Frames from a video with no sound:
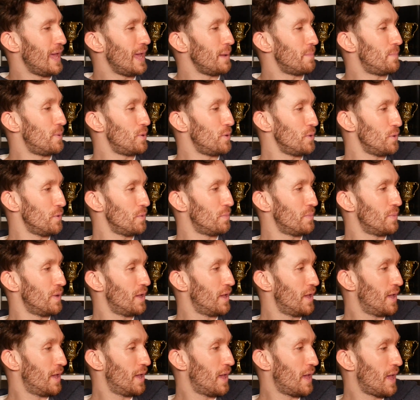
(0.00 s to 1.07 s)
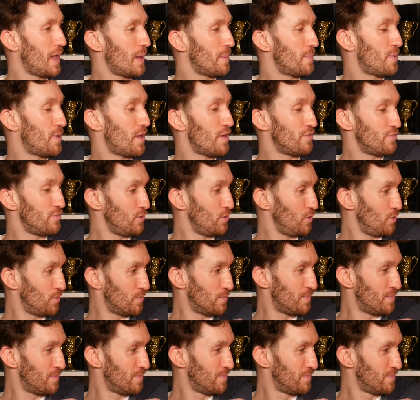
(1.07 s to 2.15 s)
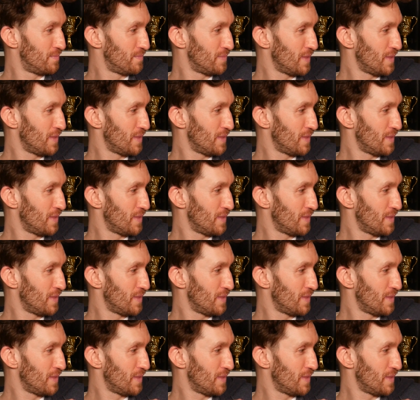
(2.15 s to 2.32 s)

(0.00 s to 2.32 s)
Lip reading: et Bloom perfume.